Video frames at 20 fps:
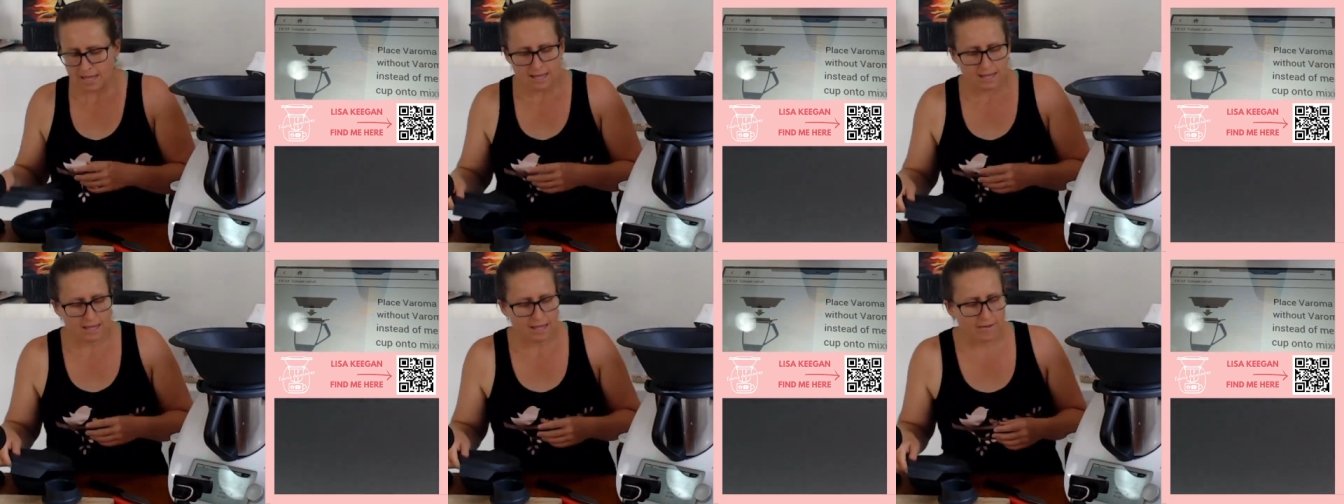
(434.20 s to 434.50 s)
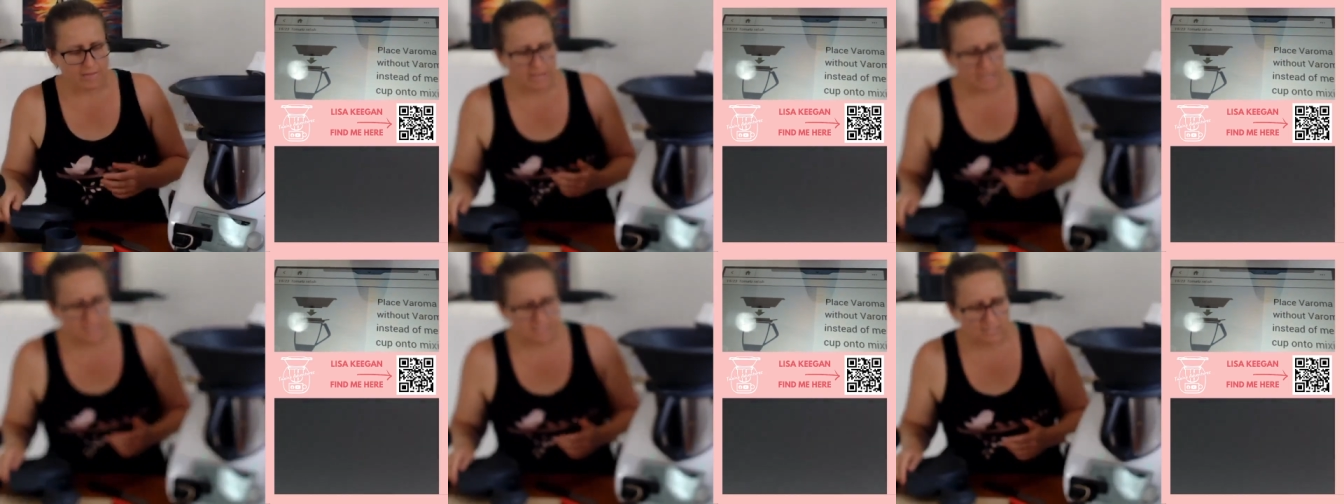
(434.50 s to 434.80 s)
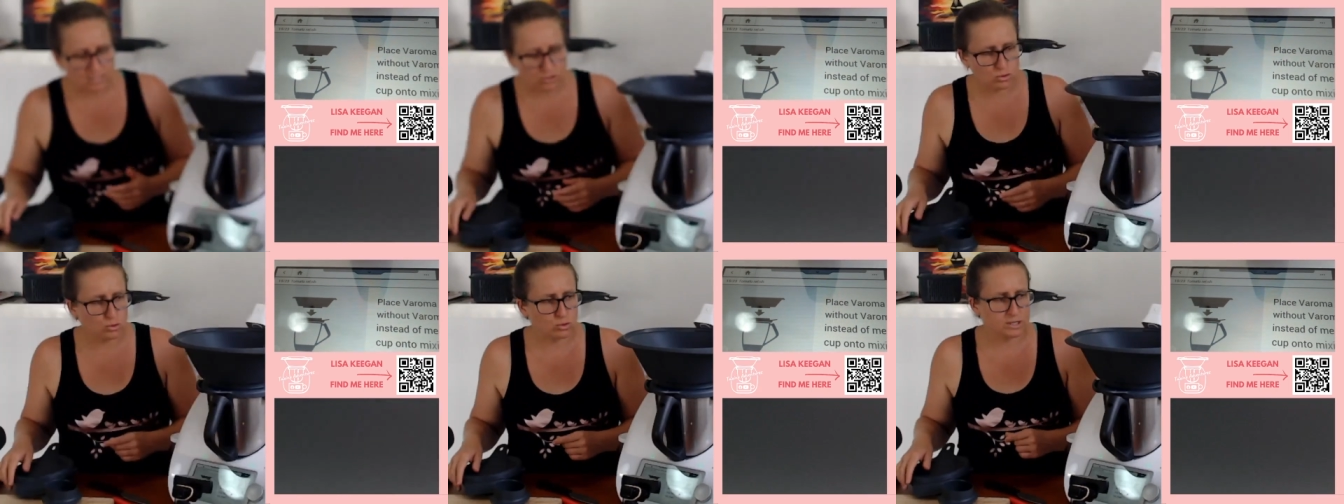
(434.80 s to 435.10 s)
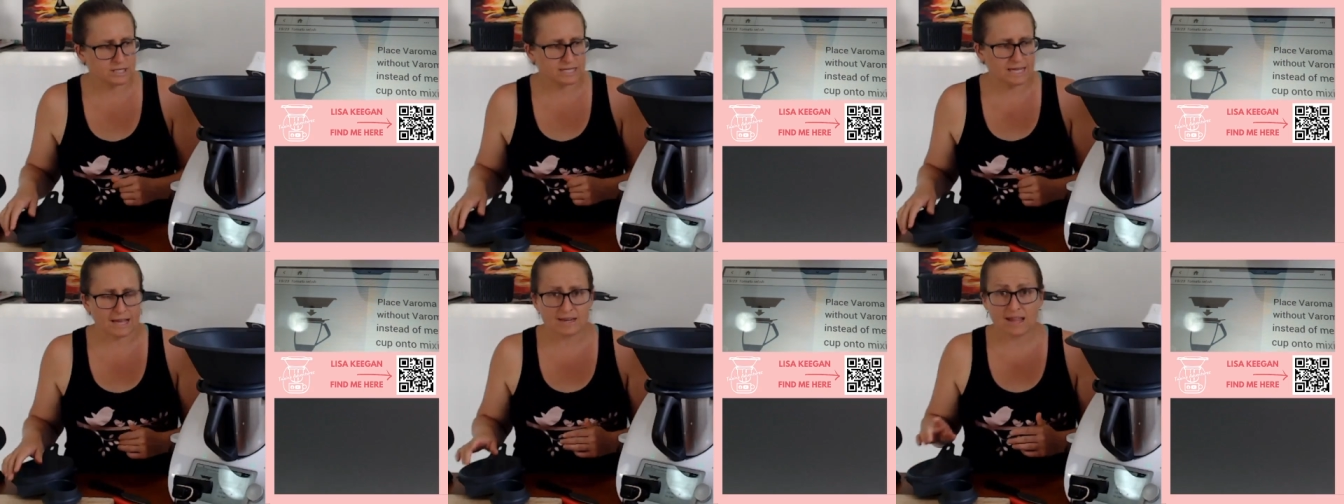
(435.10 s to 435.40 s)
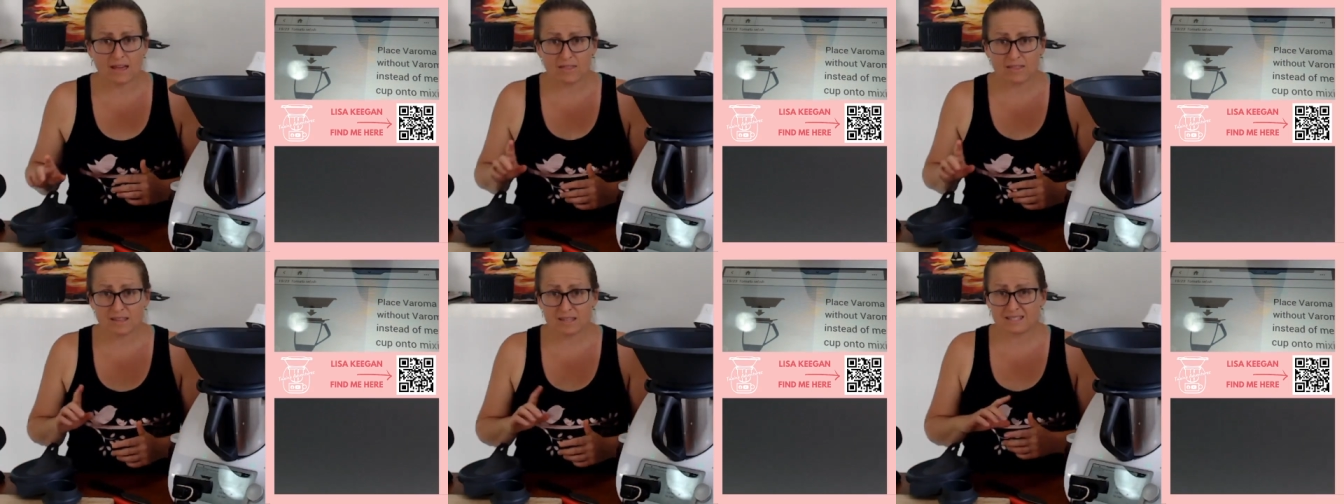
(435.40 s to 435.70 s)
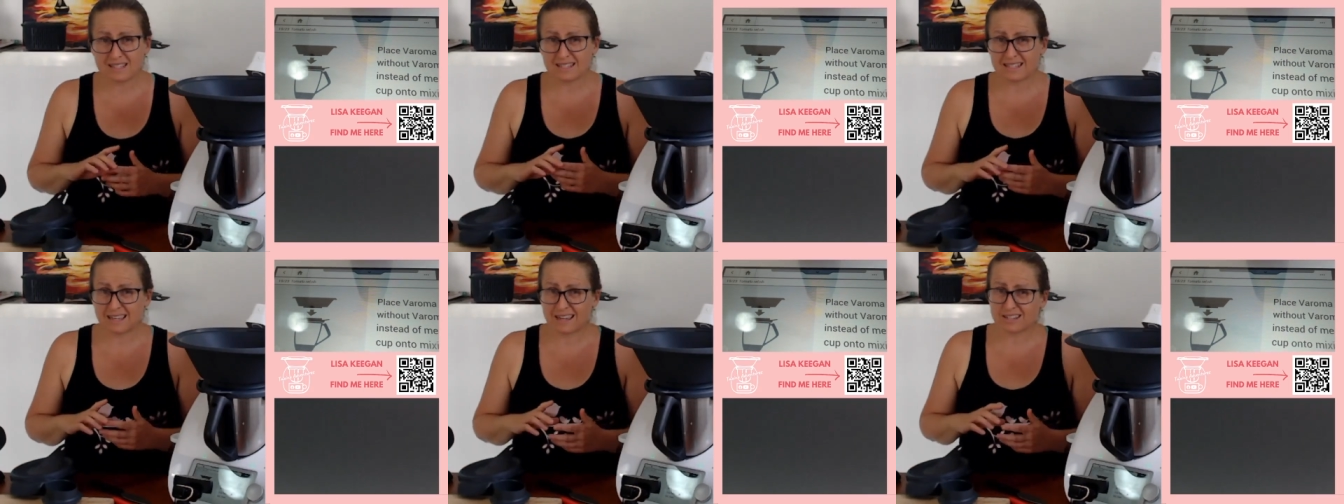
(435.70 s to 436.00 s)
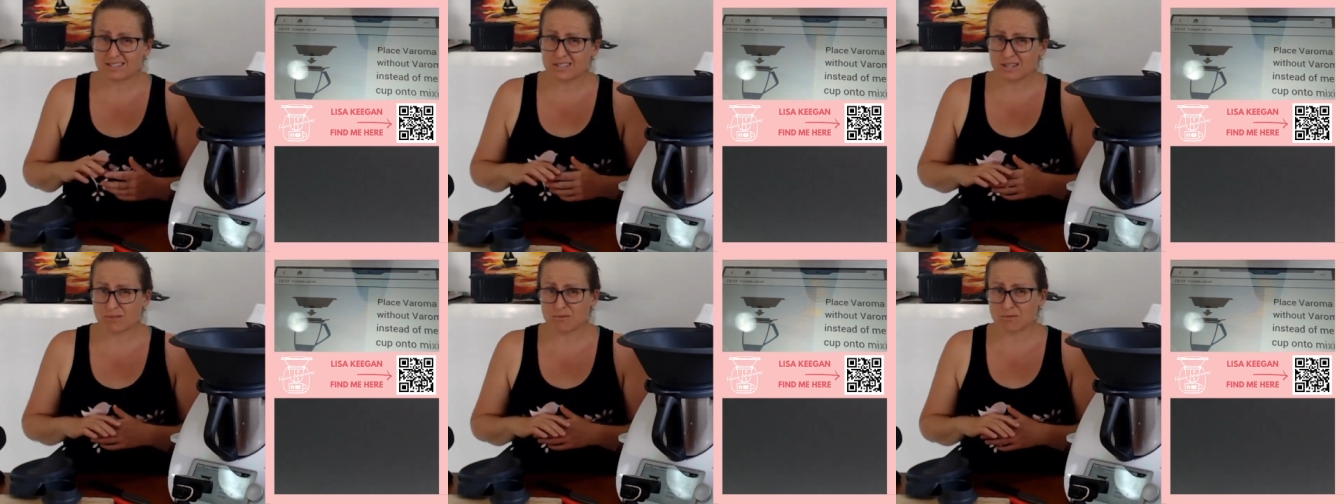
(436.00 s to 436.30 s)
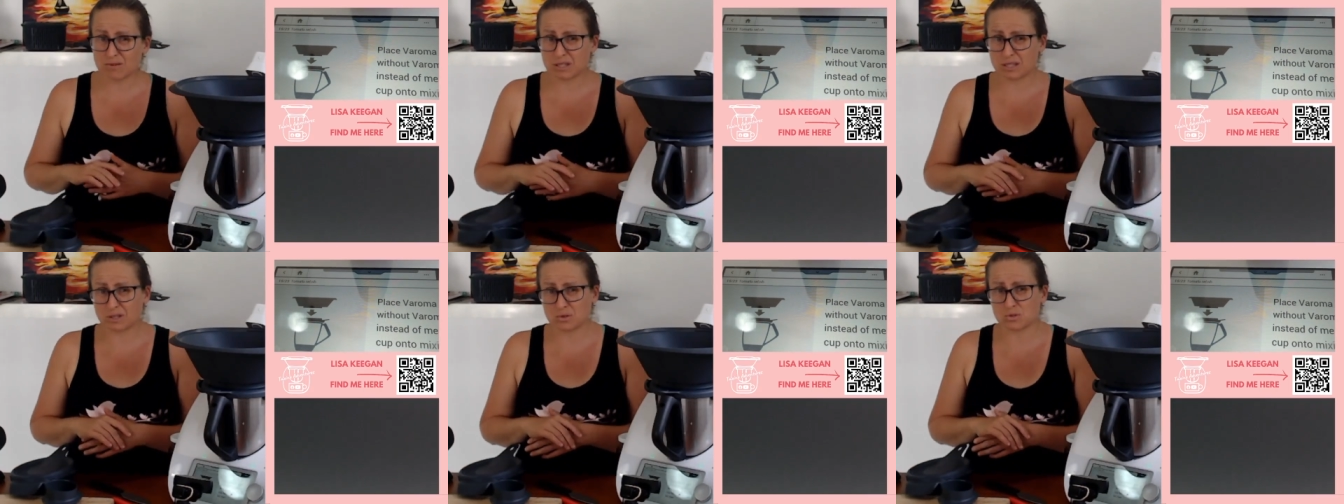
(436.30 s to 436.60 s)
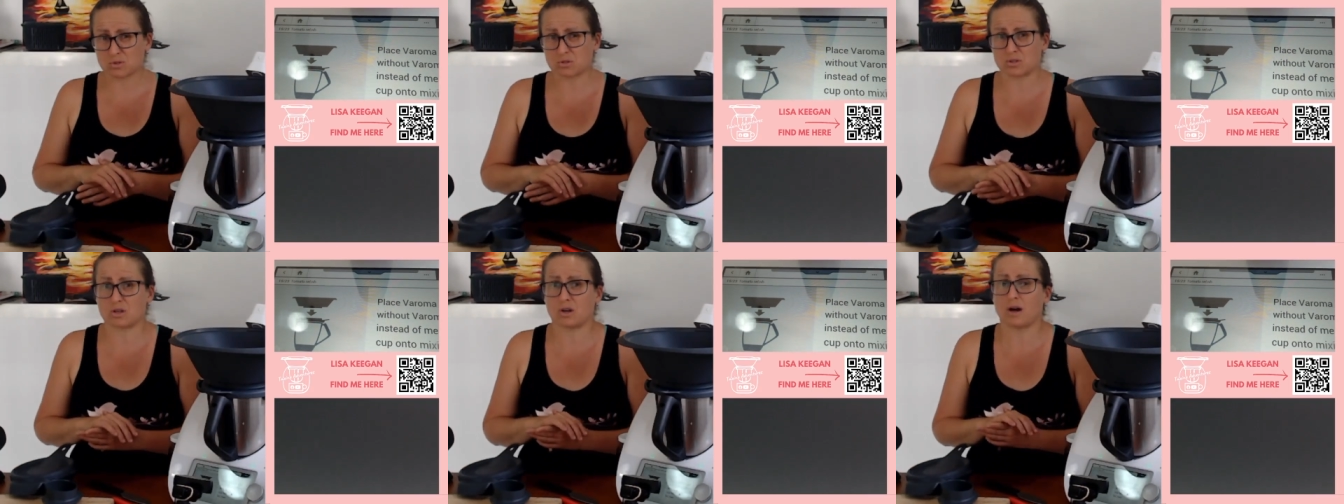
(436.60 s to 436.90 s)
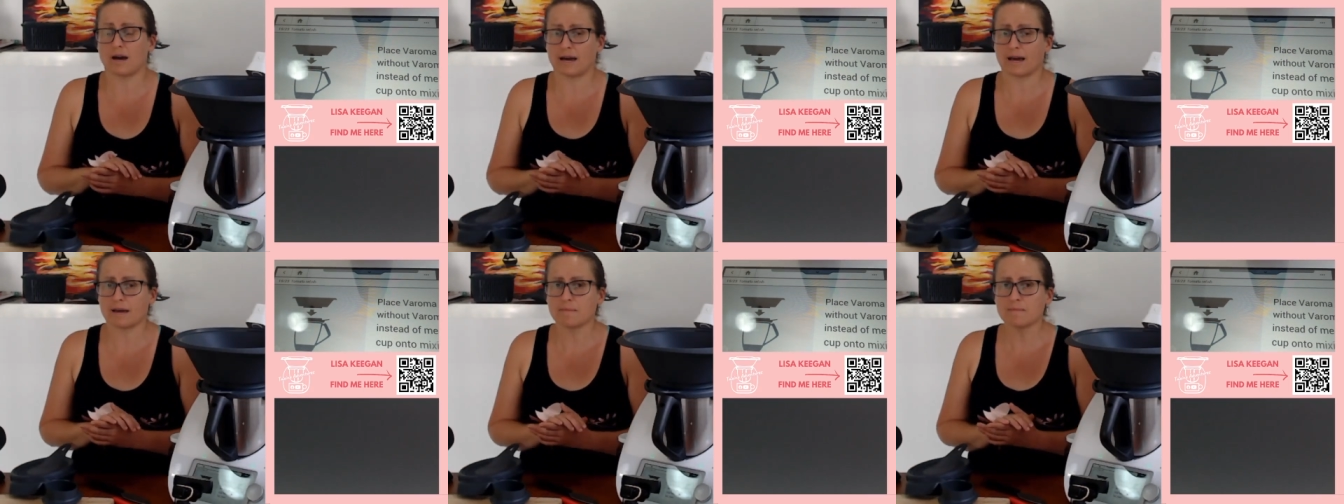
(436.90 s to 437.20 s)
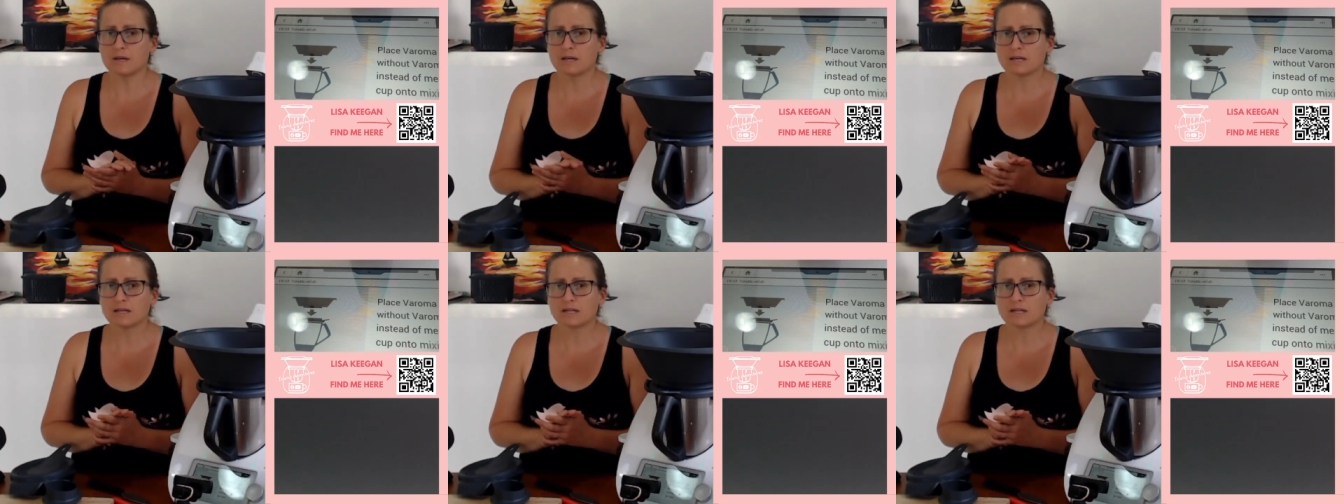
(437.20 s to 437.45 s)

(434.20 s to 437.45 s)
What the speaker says: and then it's going to cook down. Now this is actually a really good time